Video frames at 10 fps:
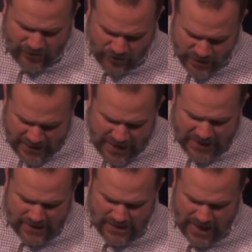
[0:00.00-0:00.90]
for
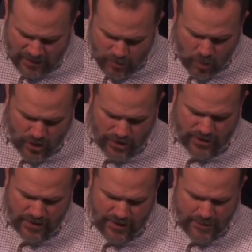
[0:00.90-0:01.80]
days I mourned.
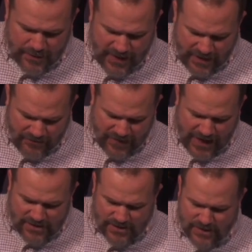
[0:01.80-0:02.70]
I
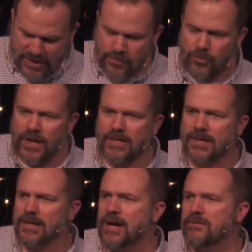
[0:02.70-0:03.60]
fasted and I prayed to
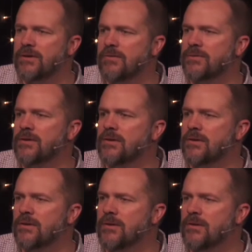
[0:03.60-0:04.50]
the God of heaven.
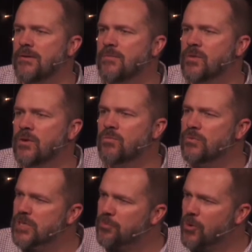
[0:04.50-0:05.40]
What
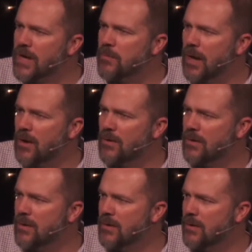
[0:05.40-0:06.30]
was he praying about?
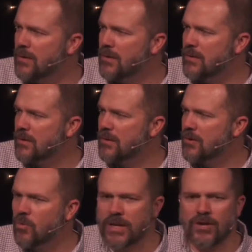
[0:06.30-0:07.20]

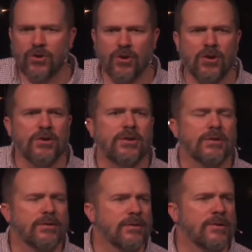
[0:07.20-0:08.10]
What he had heard.
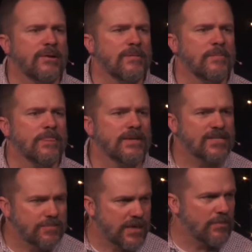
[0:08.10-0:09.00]

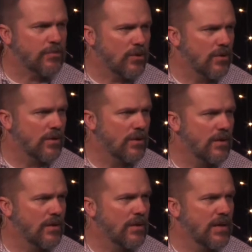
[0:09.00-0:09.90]
His people.
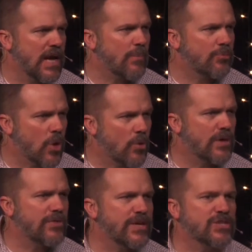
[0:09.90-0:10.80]
How
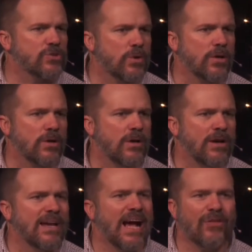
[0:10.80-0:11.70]
broken things were.
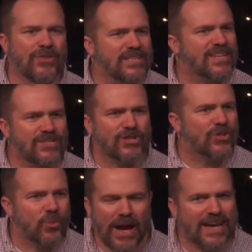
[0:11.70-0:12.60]
How this isn't
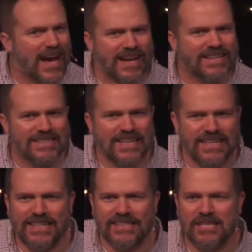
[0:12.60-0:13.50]
the way God
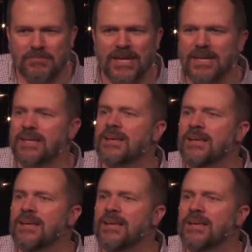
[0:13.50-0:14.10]
intended it to be.